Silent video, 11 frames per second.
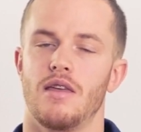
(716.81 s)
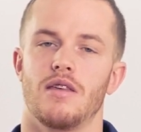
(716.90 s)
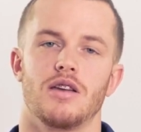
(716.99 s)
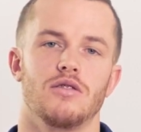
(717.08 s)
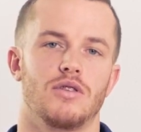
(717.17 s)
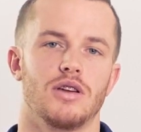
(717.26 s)

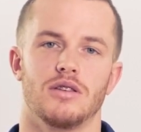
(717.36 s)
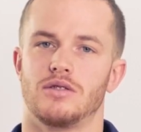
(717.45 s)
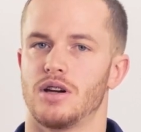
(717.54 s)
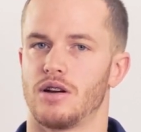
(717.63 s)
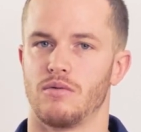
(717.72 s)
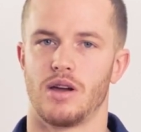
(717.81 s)
that you can
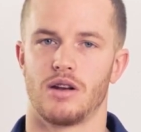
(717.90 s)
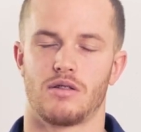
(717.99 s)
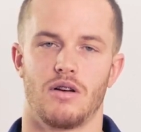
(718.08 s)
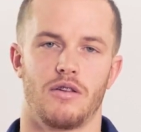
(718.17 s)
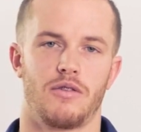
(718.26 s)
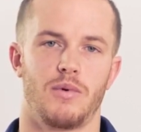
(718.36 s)
tuck away in a
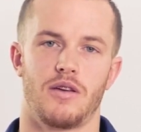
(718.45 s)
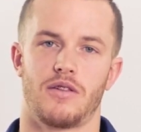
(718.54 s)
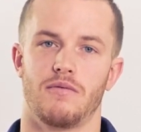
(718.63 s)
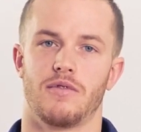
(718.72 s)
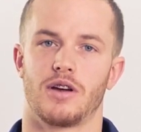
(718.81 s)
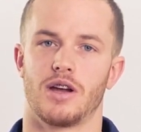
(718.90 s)
crawl space
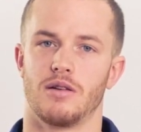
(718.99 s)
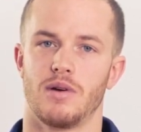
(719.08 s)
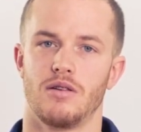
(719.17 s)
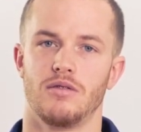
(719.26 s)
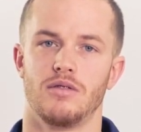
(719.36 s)
and forget about